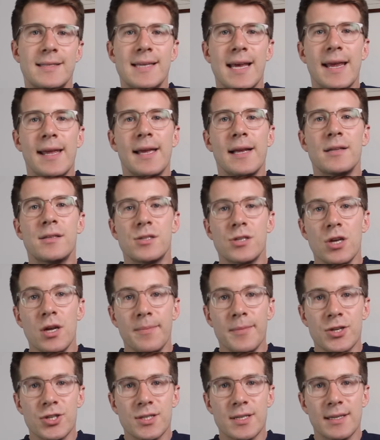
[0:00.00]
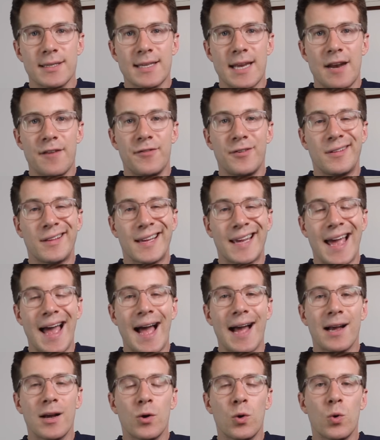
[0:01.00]
Taking too much sildenafil
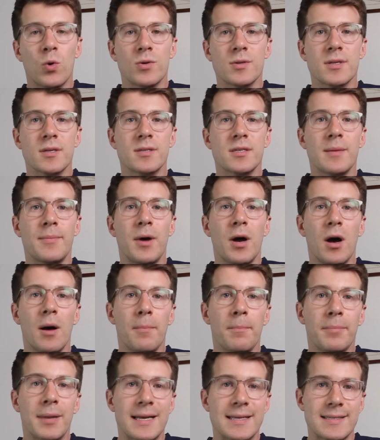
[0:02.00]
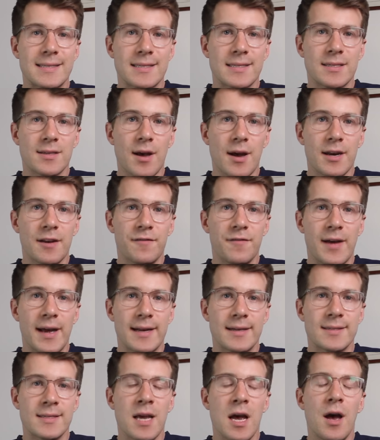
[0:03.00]
can cause some unpleasant side
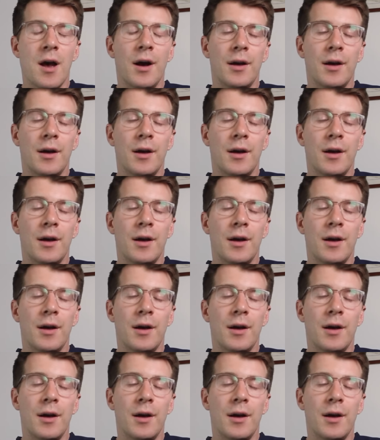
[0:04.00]
effects,